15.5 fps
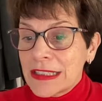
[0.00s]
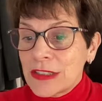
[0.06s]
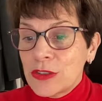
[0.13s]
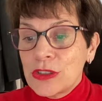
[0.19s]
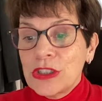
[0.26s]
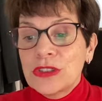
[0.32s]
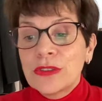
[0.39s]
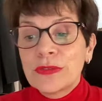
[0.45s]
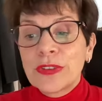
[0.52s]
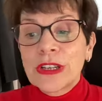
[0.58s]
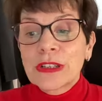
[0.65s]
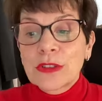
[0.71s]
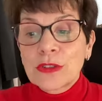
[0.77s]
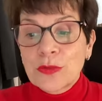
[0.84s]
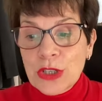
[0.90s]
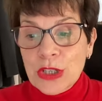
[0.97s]
You need to find
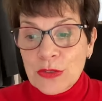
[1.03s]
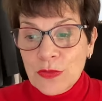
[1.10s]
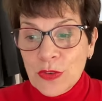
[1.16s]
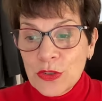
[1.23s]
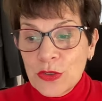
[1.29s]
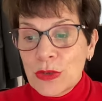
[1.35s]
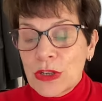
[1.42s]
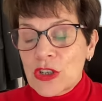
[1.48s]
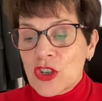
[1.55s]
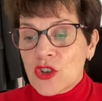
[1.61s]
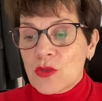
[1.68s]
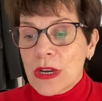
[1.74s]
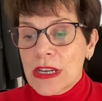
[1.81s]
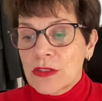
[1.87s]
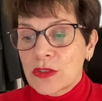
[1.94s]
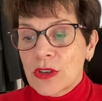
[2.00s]
what works for you and
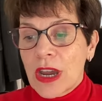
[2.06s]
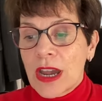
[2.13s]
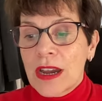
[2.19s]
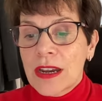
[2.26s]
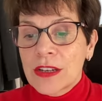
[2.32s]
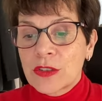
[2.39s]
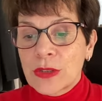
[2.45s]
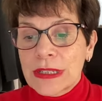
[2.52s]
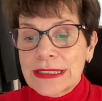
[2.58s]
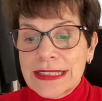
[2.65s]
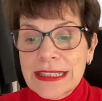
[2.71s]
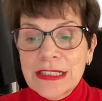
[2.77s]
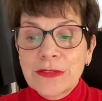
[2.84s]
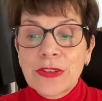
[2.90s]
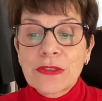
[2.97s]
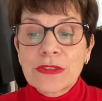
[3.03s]
train your eye to
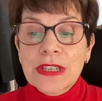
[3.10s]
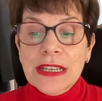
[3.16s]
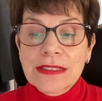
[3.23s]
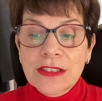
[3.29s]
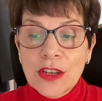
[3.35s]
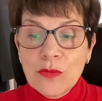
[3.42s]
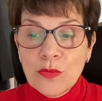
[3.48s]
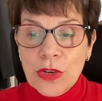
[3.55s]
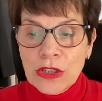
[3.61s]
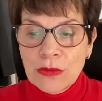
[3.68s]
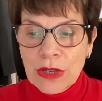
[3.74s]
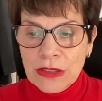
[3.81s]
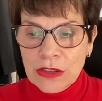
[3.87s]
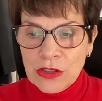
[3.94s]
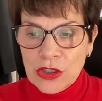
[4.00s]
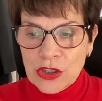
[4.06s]
identify the item when you're
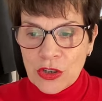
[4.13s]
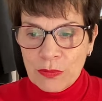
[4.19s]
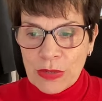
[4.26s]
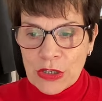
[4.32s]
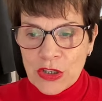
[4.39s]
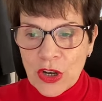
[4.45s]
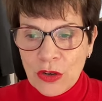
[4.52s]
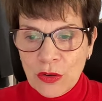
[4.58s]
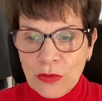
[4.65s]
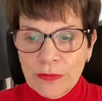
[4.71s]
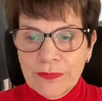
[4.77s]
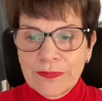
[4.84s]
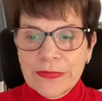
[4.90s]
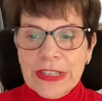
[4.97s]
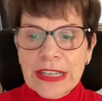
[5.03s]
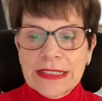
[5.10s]
out in the shopping jungle.
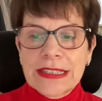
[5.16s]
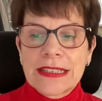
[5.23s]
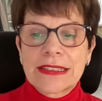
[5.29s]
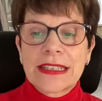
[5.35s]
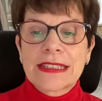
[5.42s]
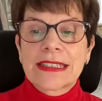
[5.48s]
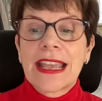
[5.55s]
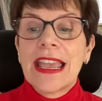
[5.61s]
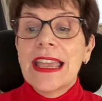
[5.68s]
Yes, yes, yes.